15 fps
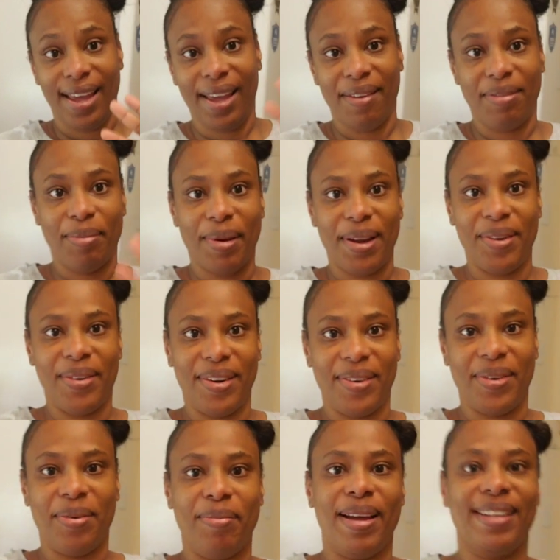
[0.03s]
Everybody,
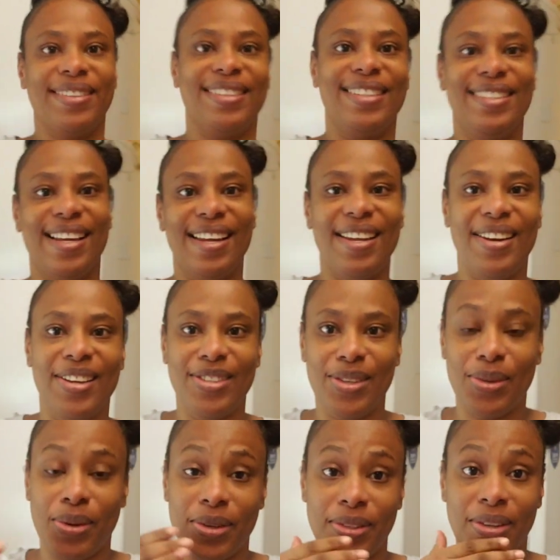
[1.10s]
welcome back to the channel. As
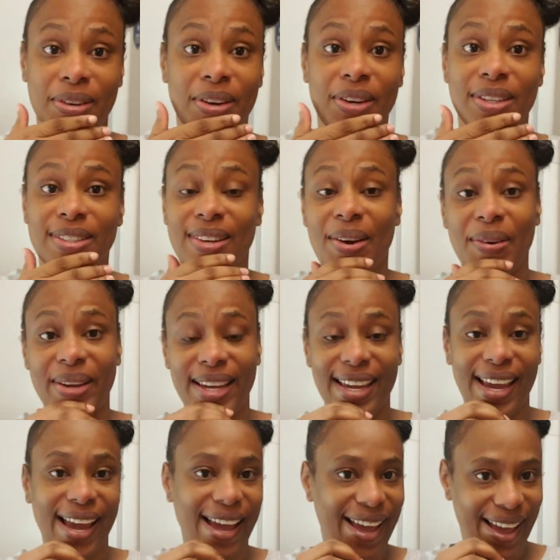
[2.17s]
you know, it's your girl
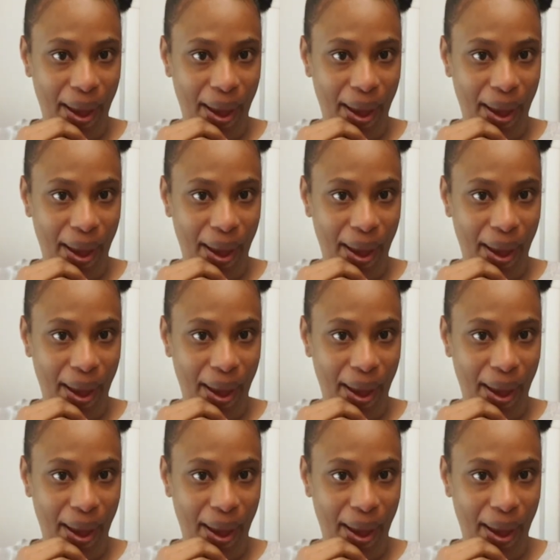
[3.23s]
Shawee.